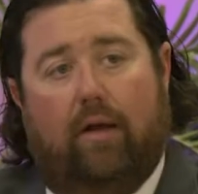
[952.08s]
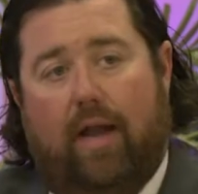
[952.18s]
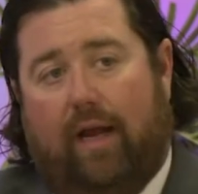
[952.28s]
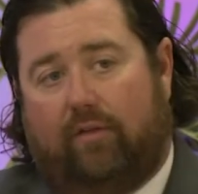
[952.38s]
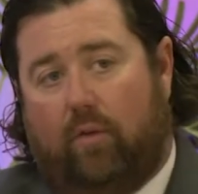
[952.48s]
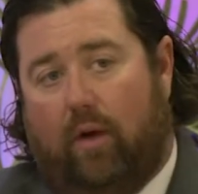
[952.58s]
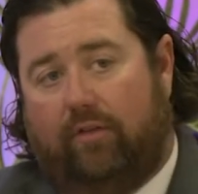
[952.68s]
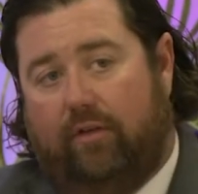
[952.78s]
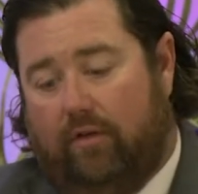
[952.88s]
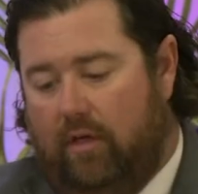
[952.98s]
next
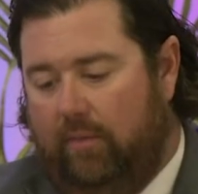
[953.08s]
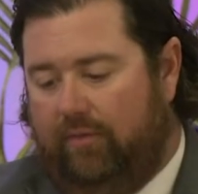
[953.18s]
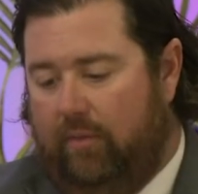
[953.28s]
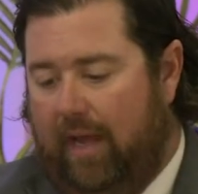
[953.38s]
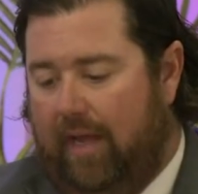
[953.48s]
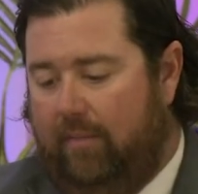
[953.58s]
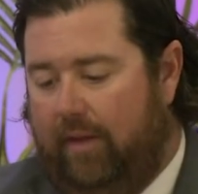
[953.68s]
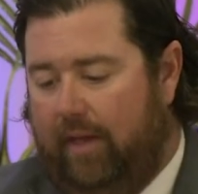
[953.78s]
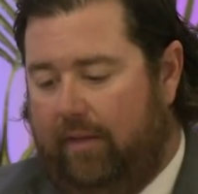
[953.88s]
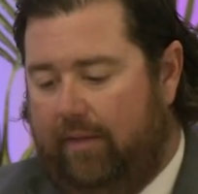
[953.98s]
question comes from
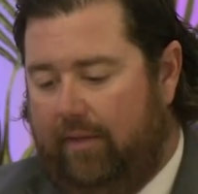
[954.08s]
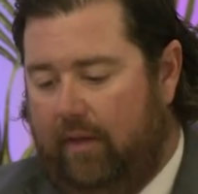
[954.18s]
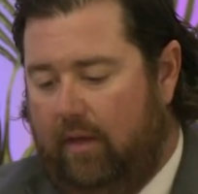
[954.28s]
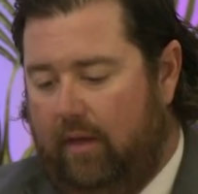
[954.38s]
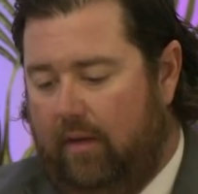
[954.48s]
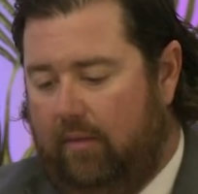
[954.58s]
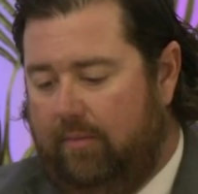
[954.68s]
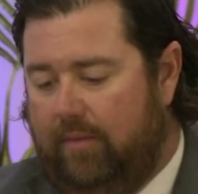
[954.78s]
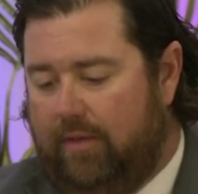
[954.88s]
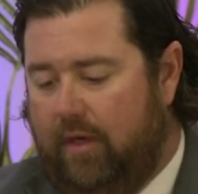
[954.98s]
Annabeth.
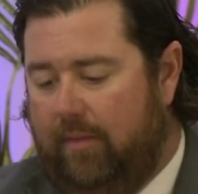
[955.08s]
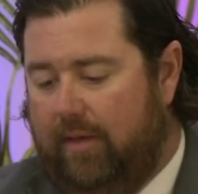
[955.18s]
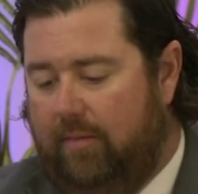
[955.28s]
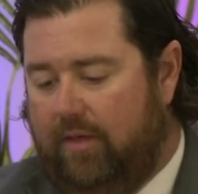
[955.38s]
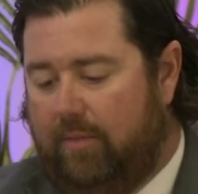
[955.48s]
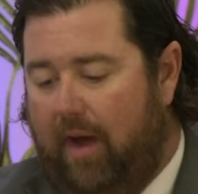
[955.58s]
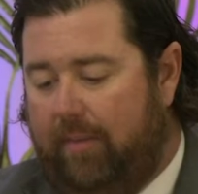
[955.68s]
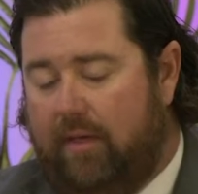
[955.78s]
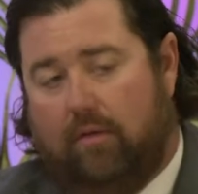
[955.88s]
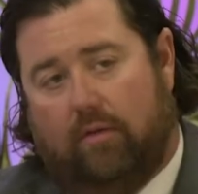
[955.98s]
It's going to be Ms.
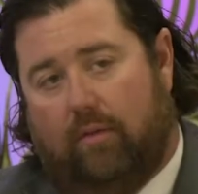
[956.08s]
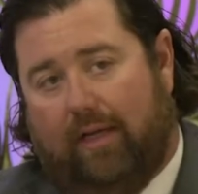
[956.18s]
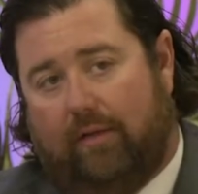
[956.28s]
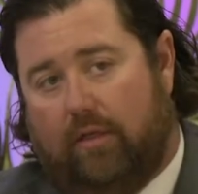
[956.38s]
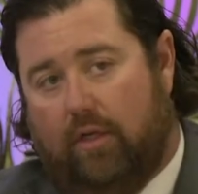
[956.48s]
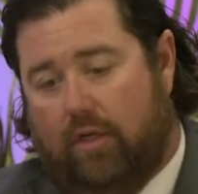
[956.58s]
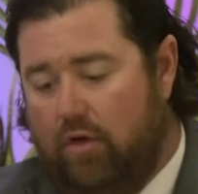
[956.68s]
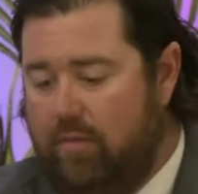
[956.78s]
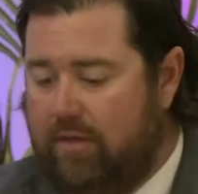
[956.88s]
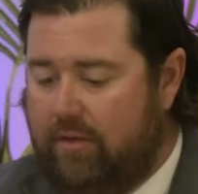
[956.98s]
Bobbitt, directed to
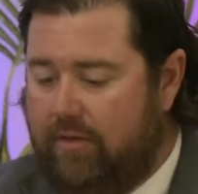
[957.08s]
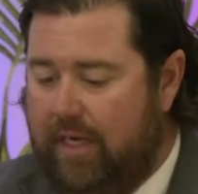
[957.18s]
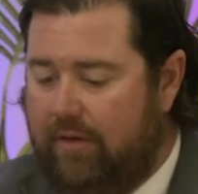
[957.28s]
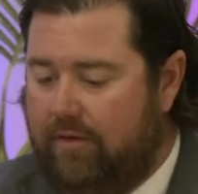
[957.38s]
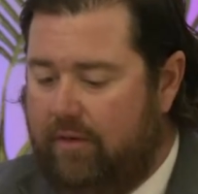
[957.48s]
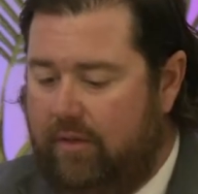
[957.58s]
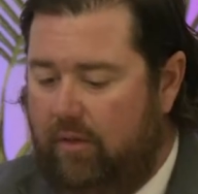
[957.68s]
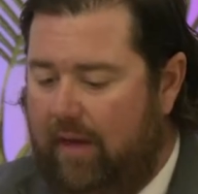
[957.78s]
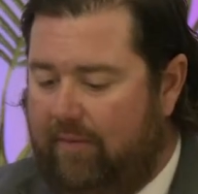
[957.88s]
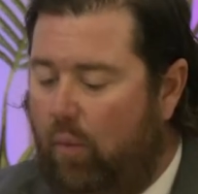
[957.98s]
you, Mr. Sanderson.
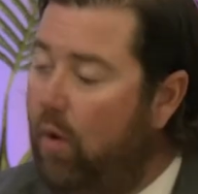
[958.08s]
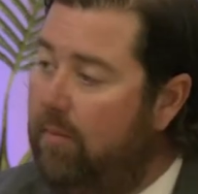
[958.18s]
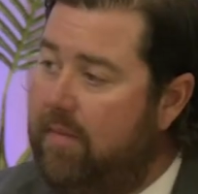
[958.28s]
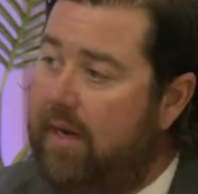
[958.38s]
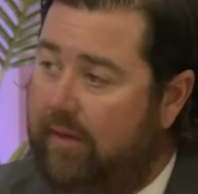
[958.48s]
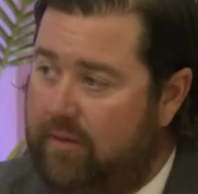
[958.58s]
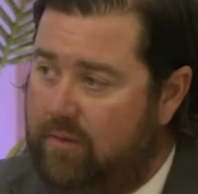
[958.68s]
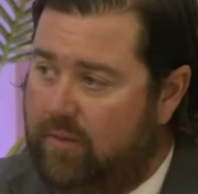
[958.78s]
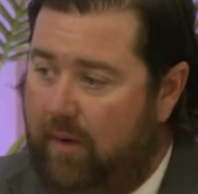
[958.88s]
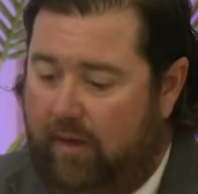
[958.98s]
You'll have 1 minute to
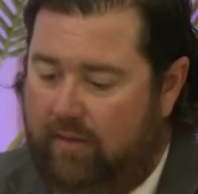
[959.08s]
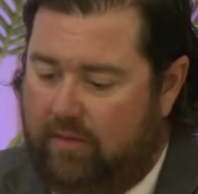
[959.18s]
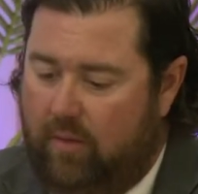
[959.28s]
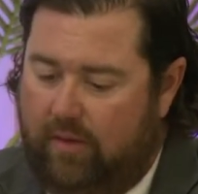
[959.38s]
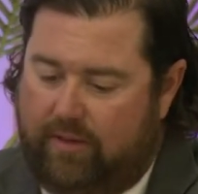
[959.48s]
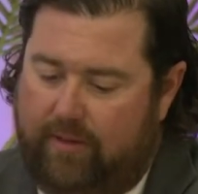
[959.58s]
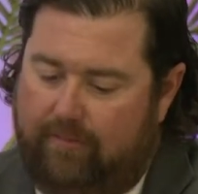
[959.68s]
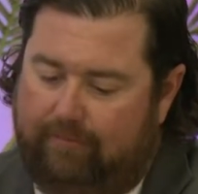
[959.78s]
respond to this question.